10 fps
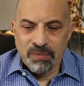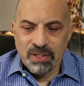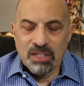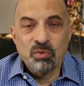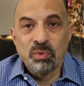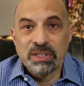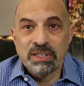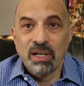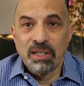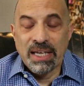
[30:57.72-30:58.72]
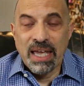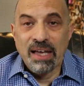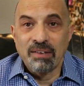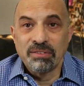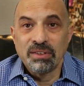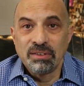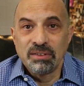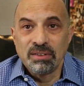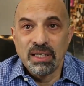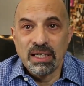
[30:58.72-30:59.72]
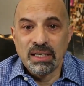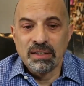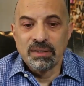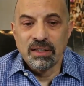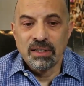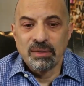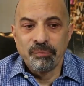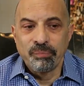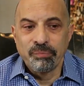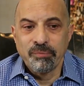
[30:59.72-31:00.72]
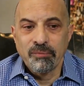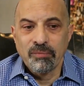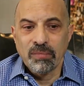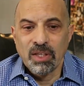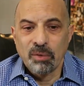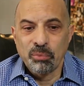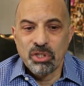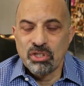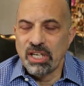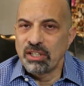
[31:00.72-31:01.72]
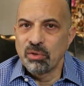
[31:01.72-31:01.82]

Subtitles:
That's really all I have, and appreciate